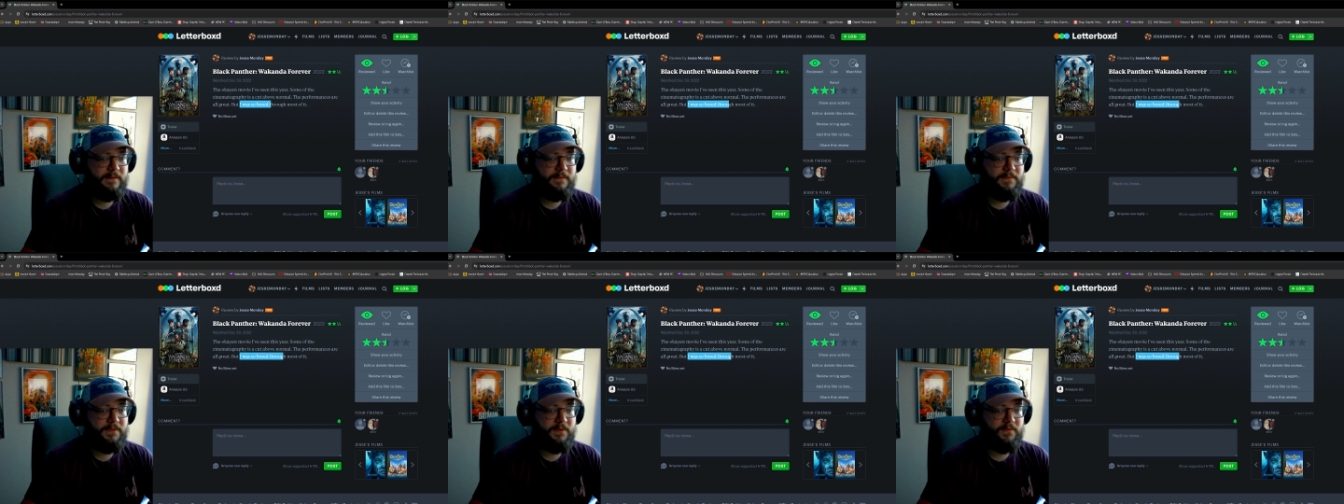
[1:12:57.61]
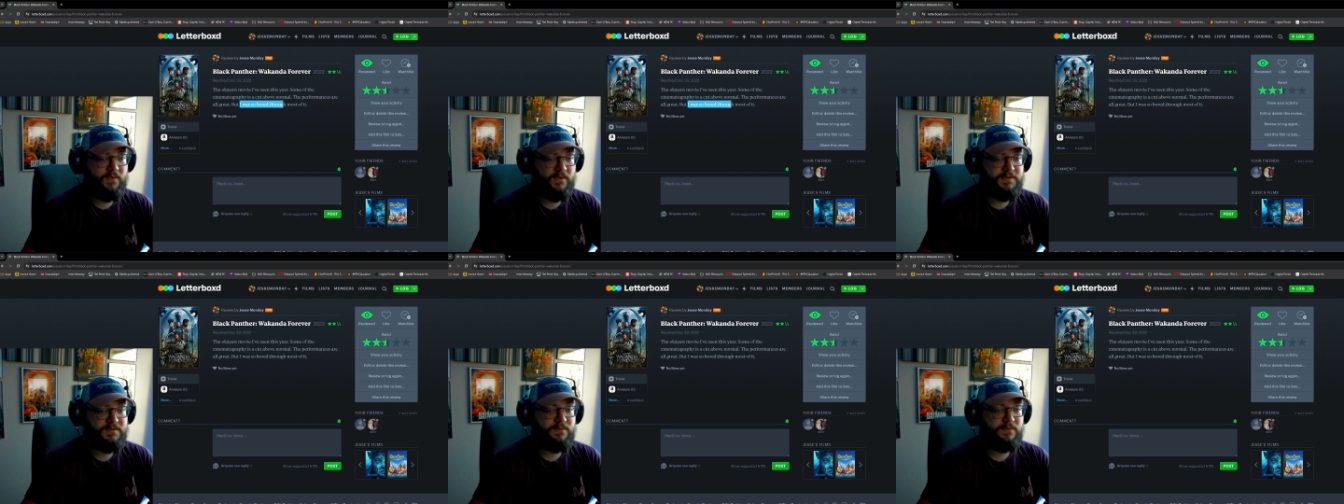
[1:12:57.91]
The
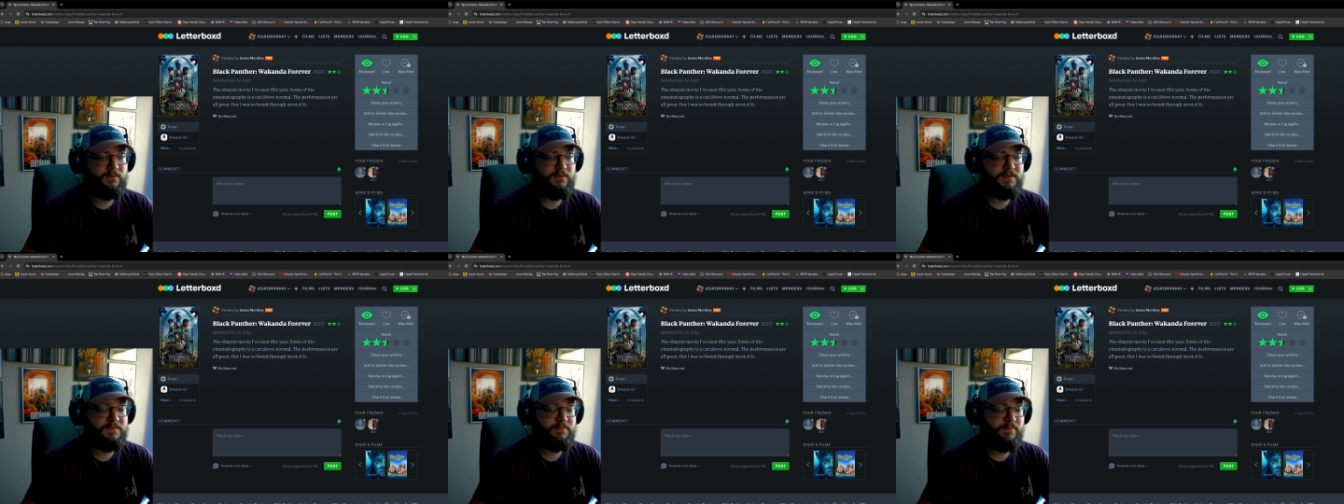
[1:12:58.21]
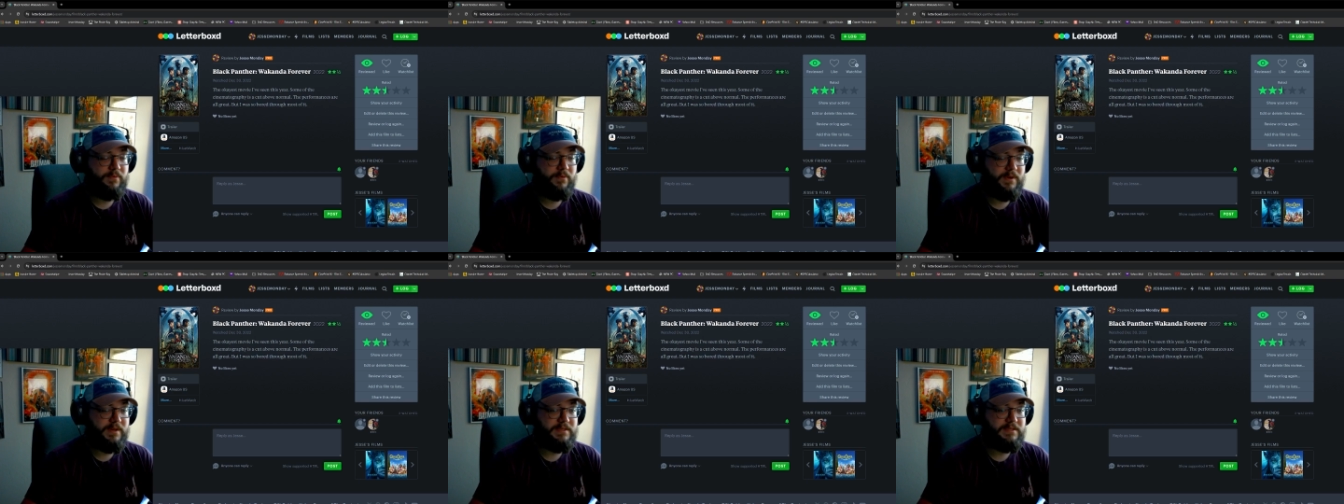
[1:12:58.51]
first one was
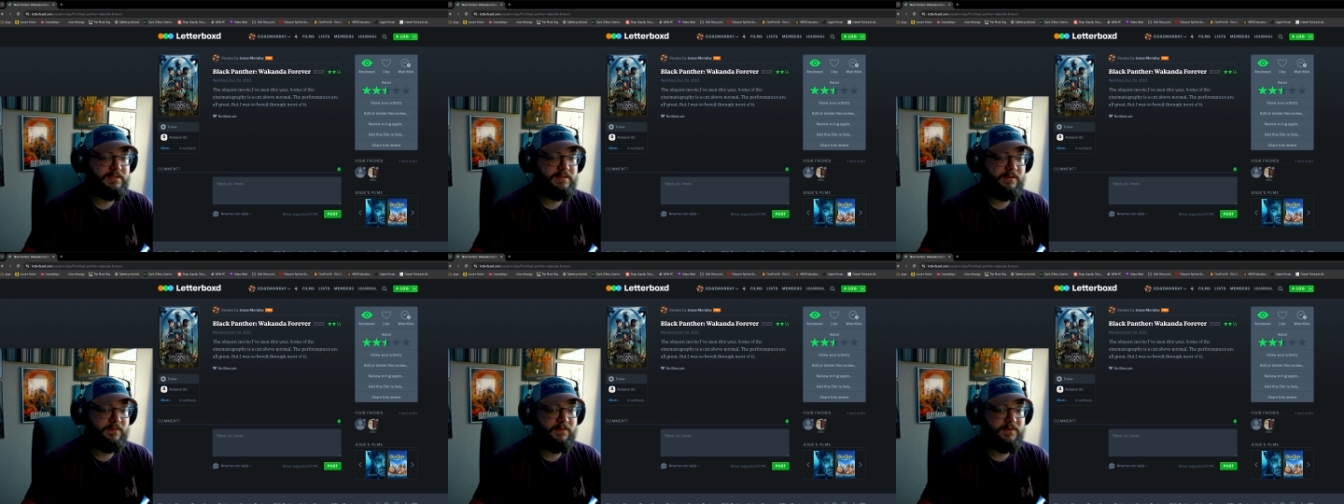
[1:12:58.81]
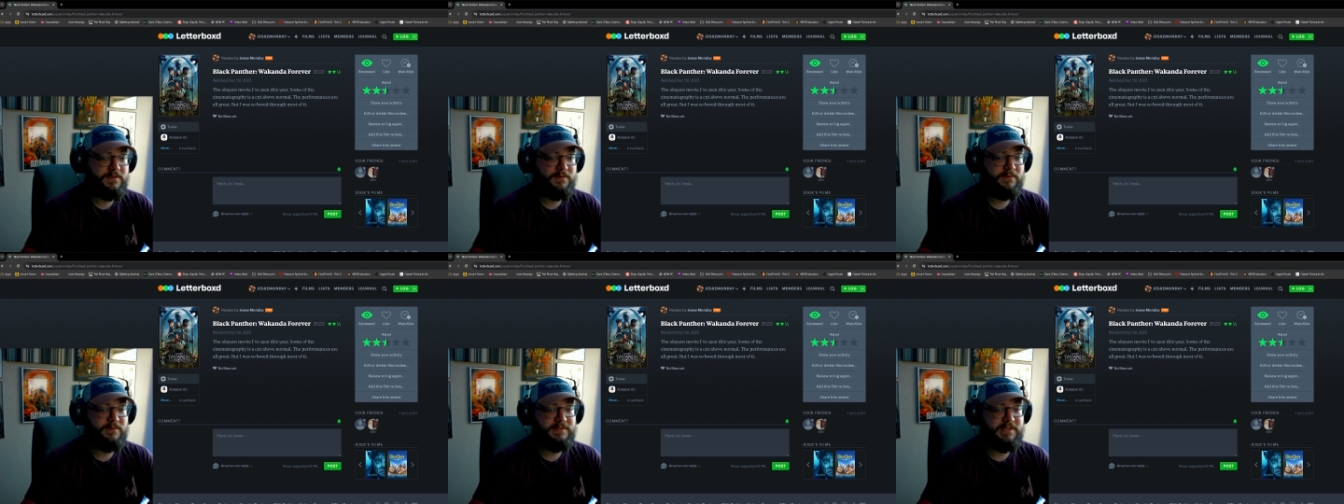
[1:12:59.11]

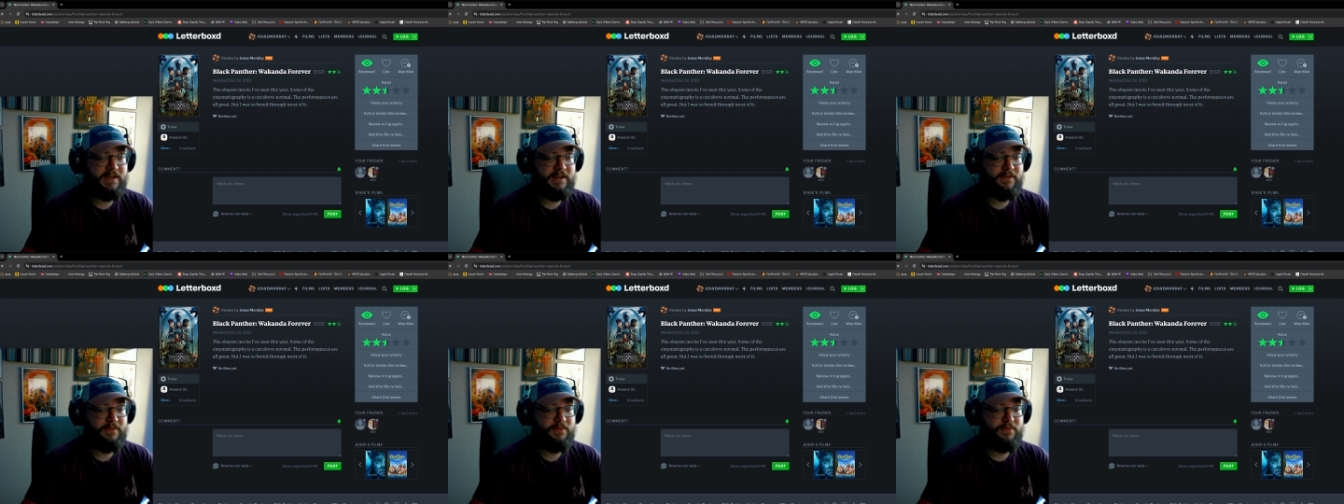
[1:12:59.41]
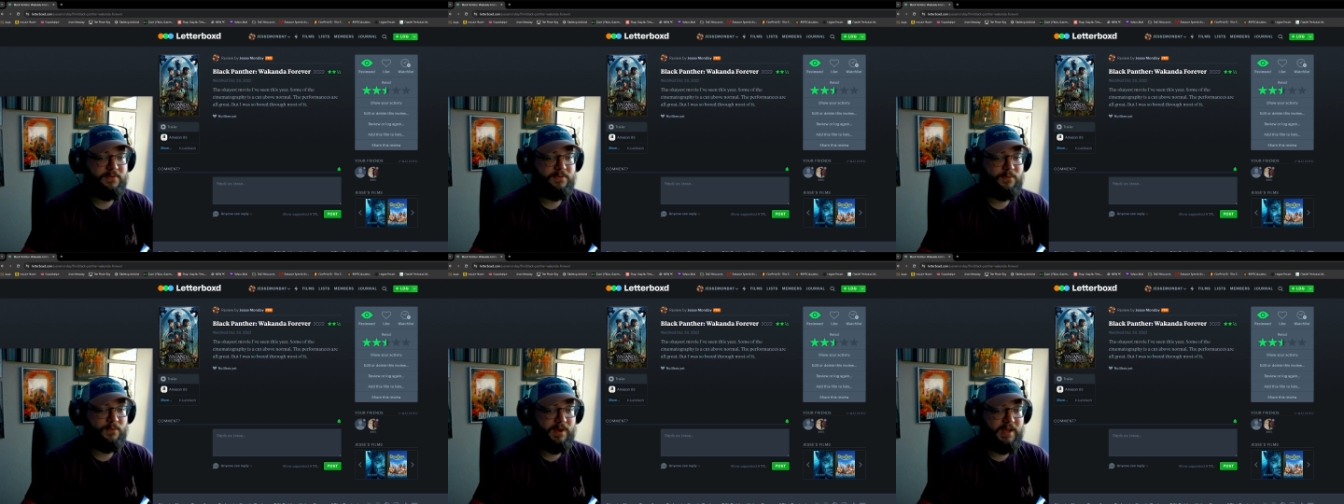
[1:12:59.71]
like a
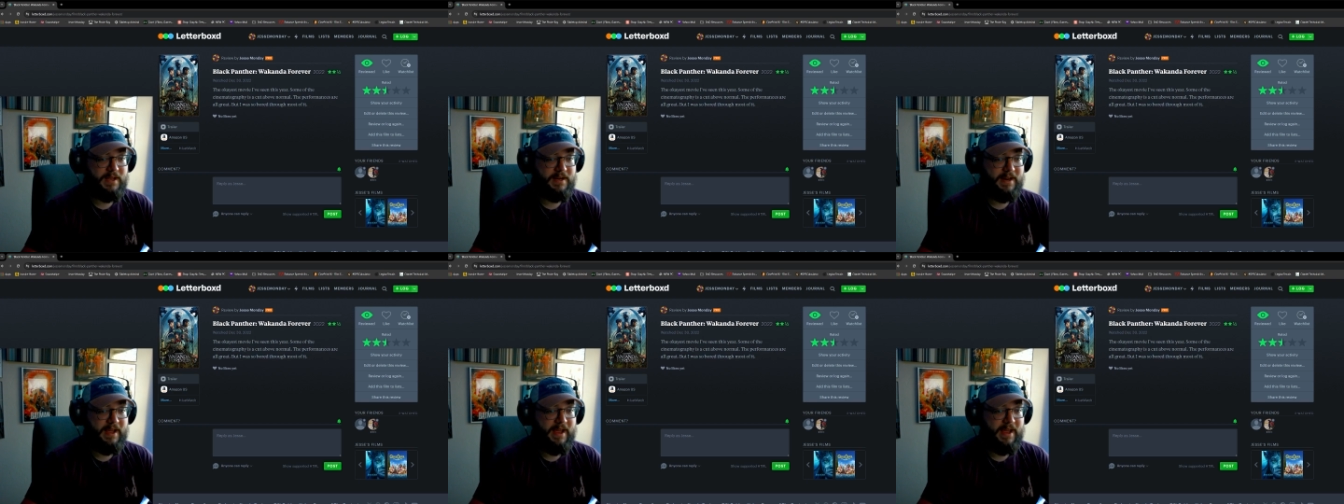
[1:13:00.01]
3.5.